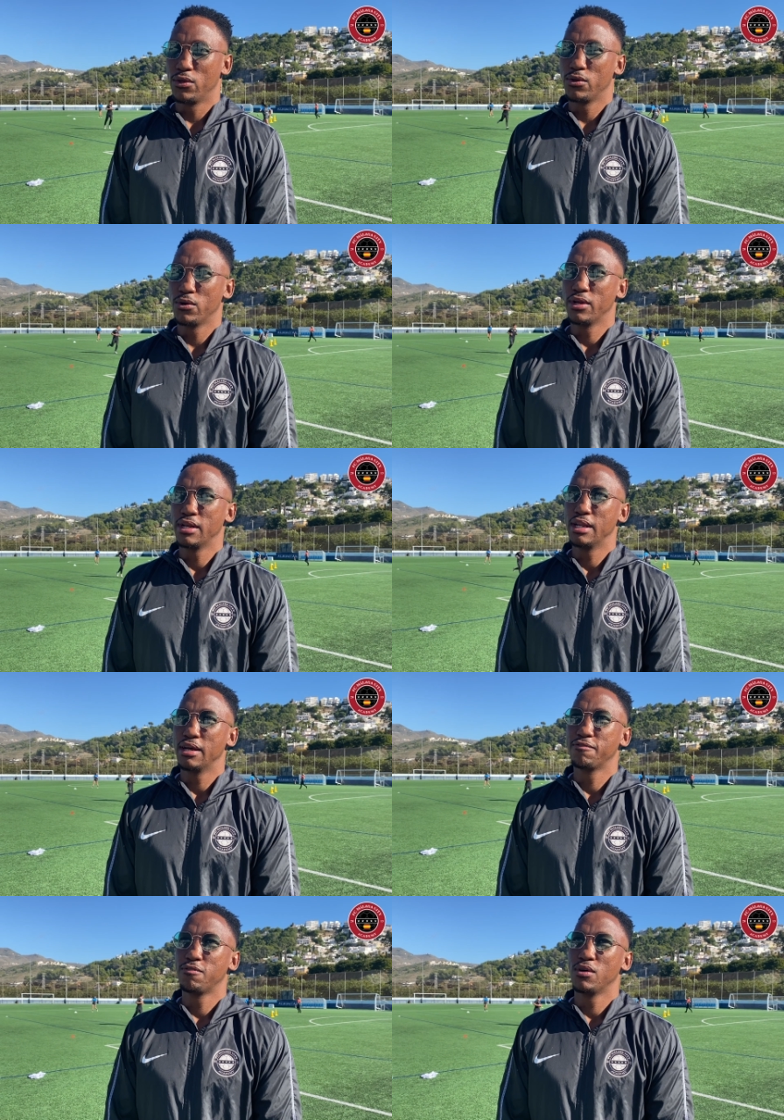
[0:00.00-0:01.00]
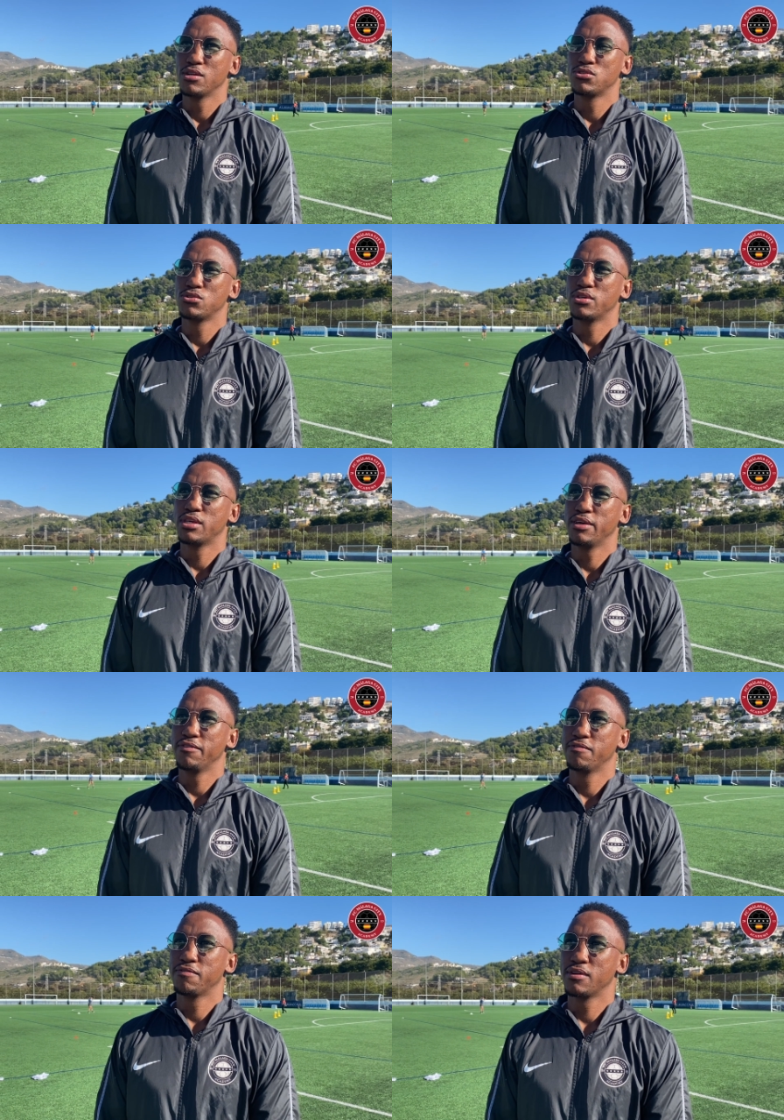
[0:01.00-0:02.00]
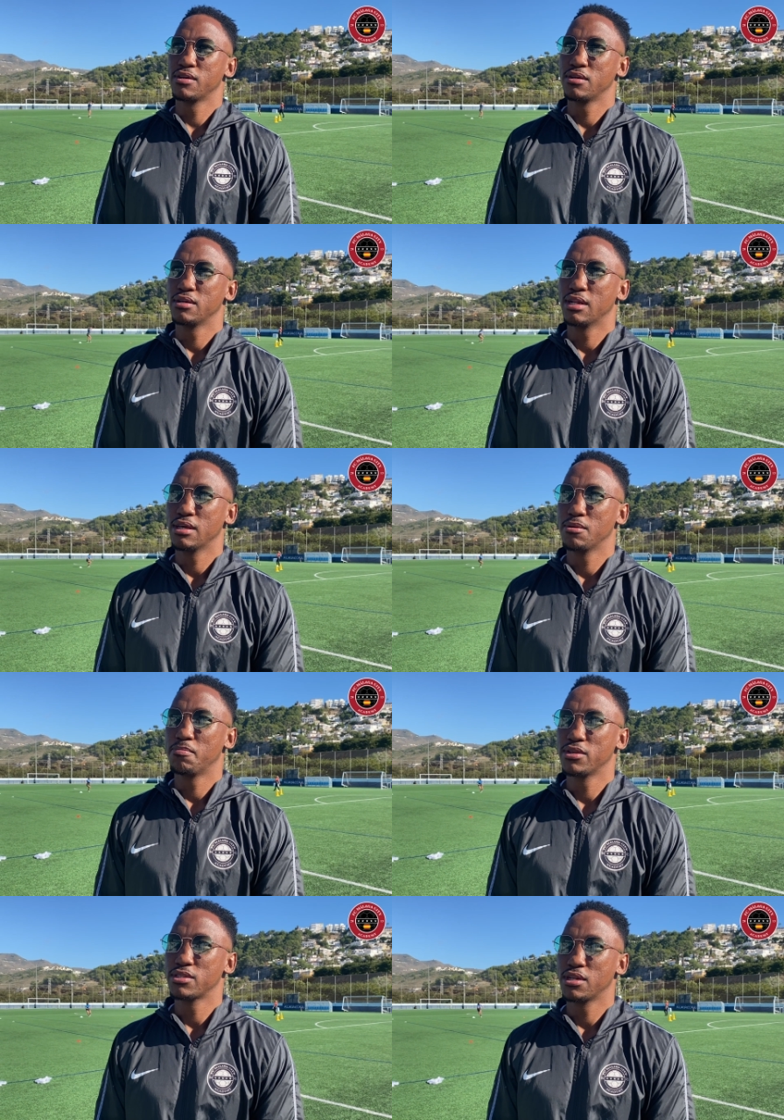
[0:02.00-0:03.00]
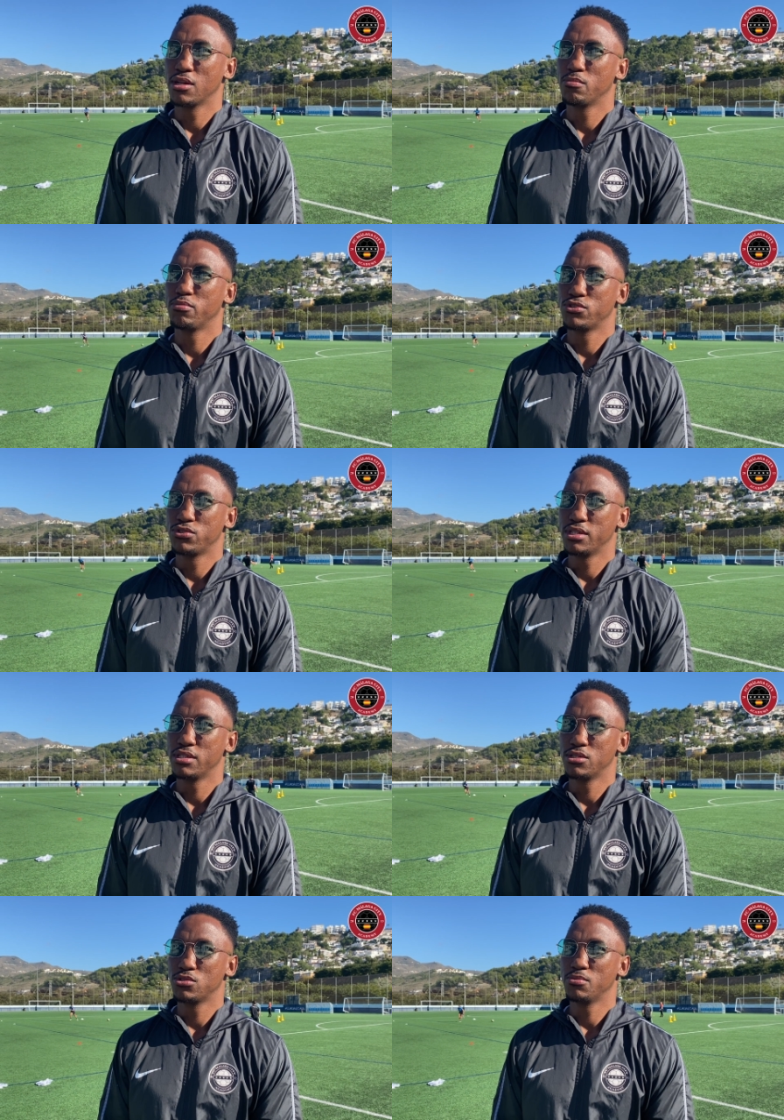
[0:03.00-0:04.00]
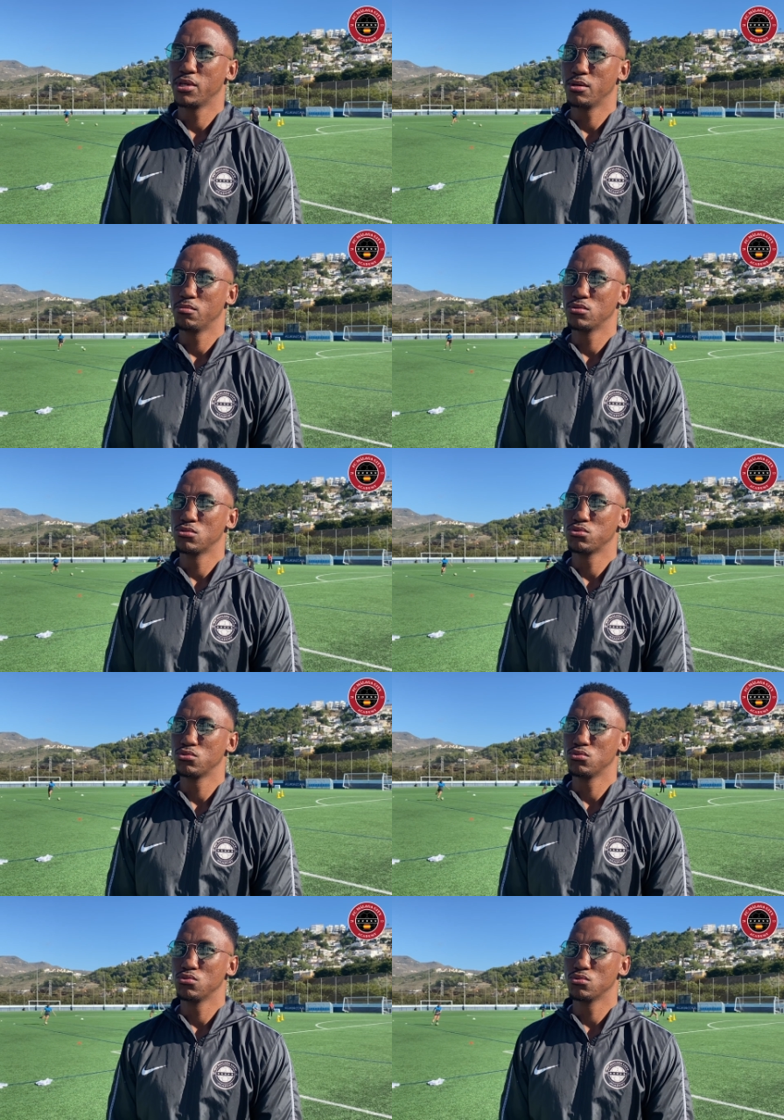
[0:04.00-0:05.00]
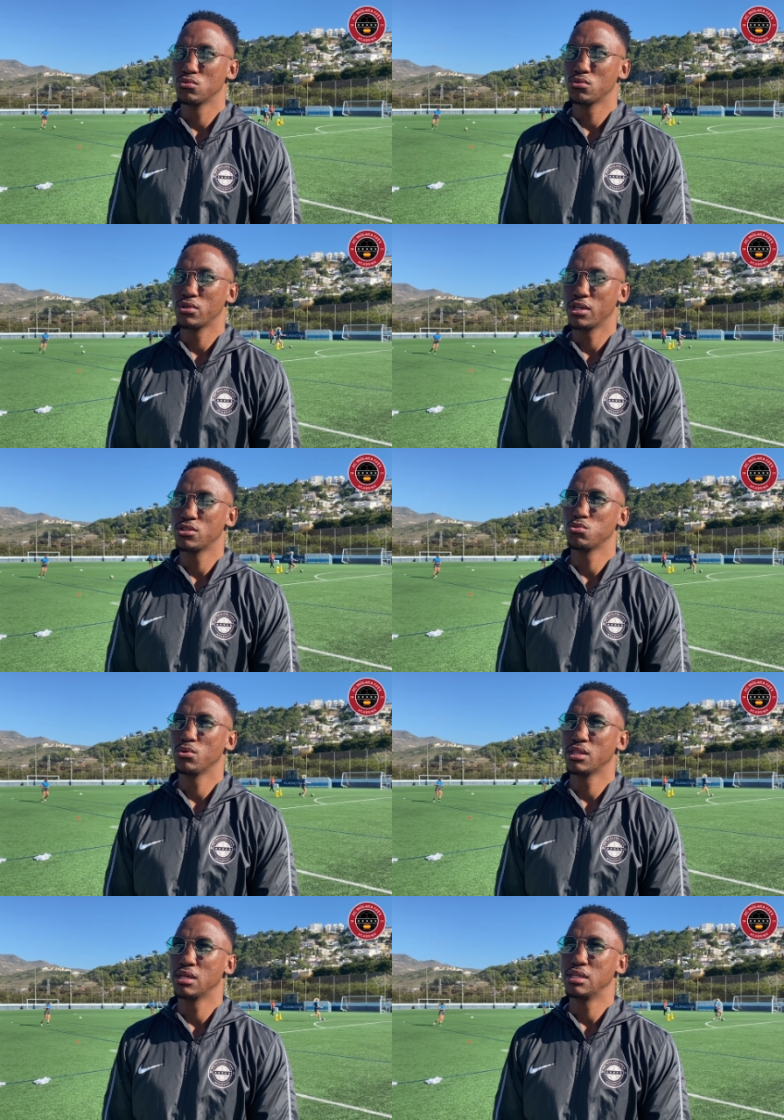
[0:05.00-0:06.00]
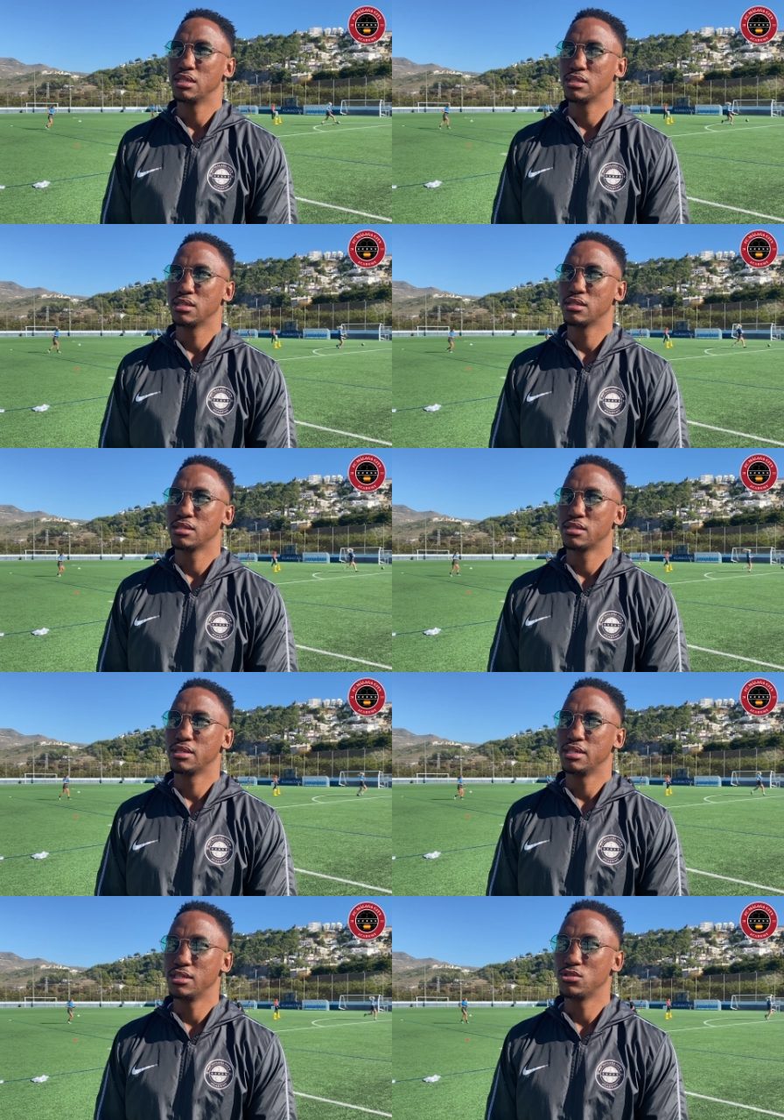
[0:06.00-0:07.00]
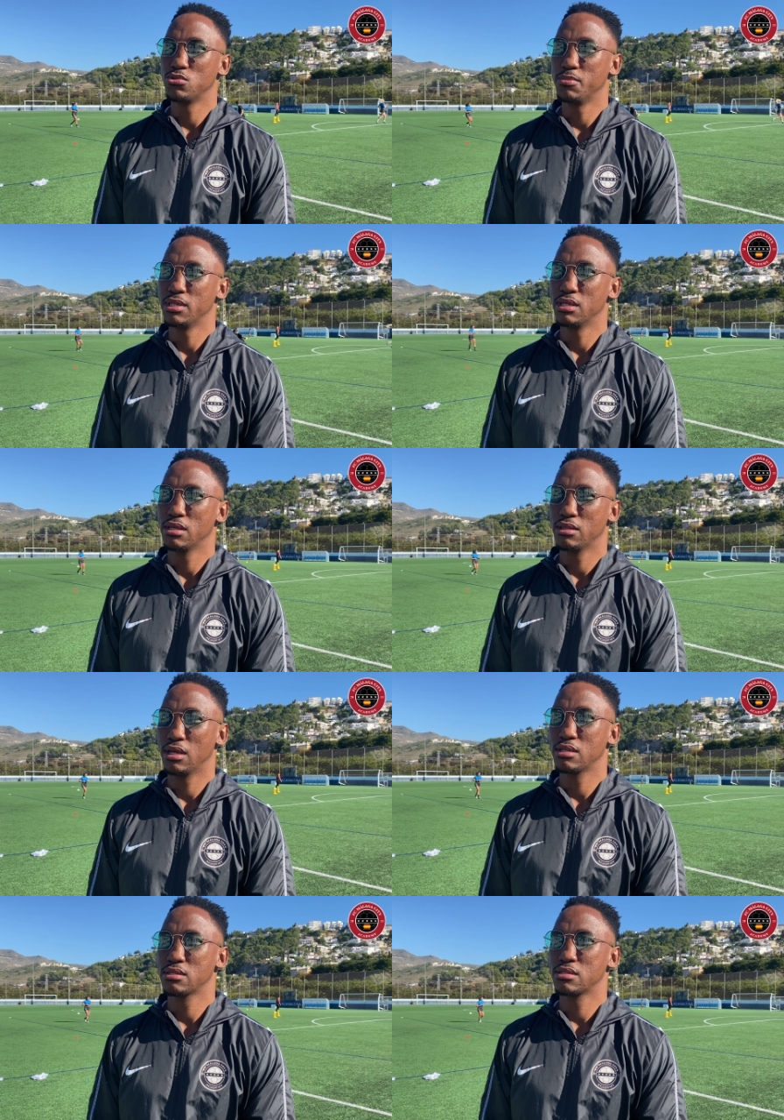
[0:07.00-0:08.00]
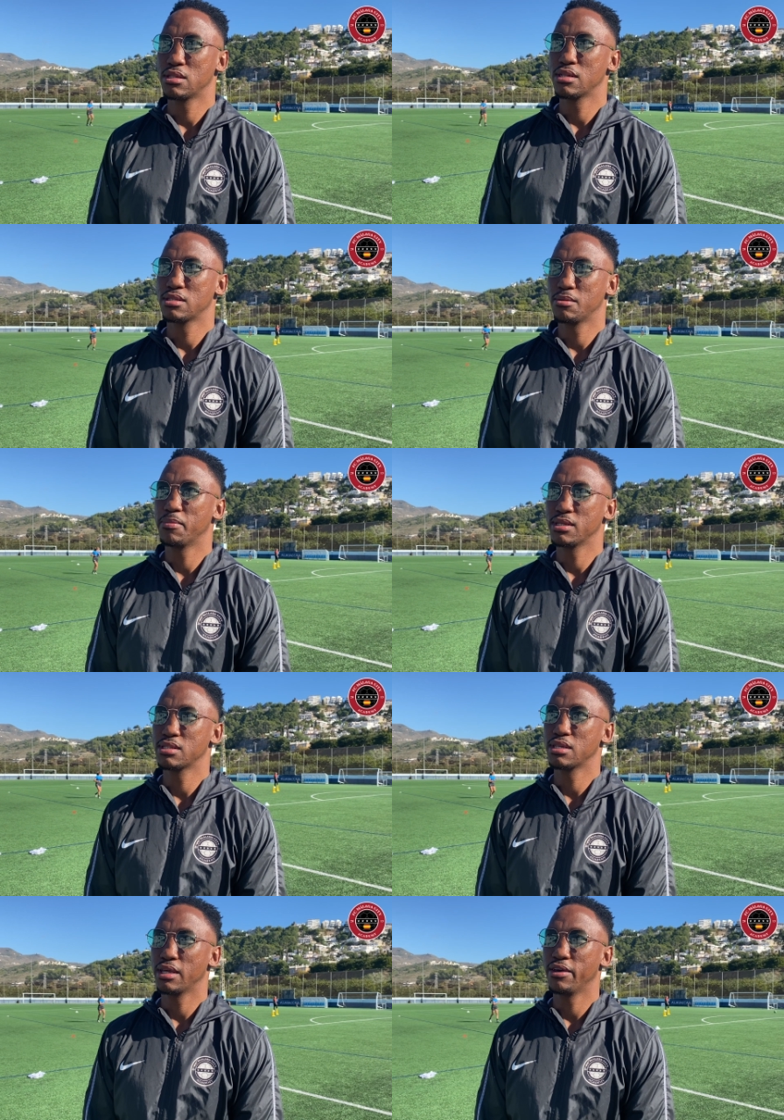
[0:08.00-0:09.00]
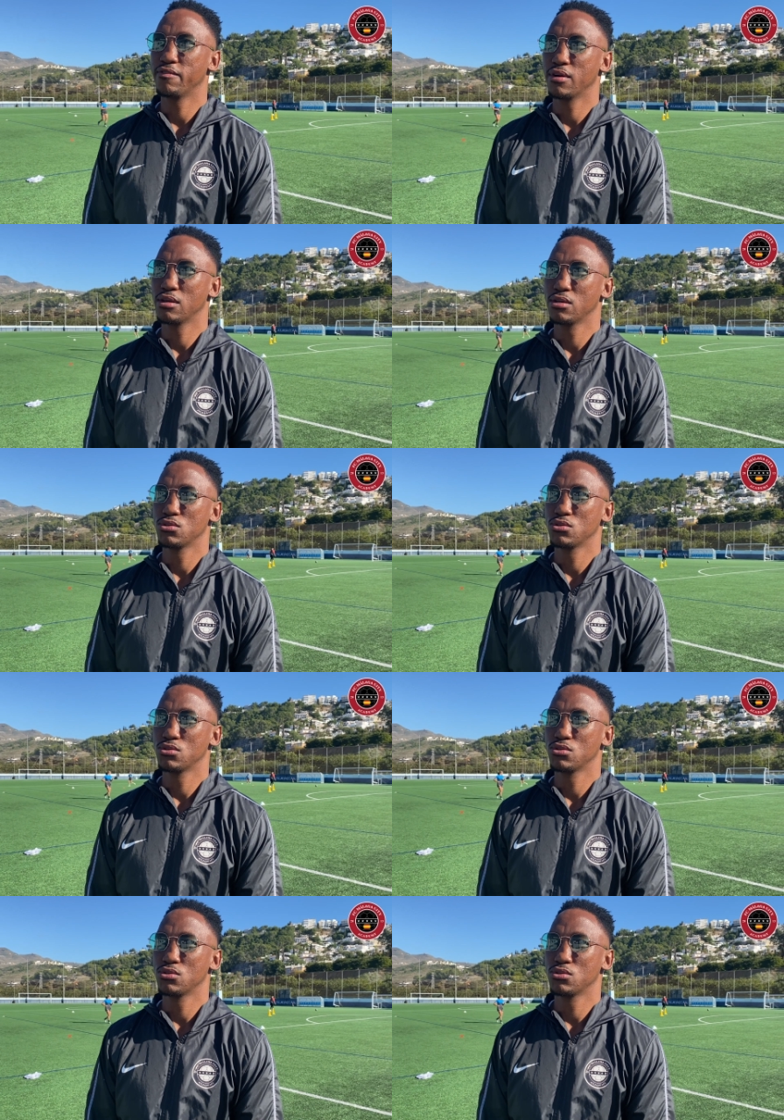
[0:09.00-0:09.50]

You know, in life, once you give another person an opportunity to be able to get to where they, they, they need to be, that's, that's the best thing ever.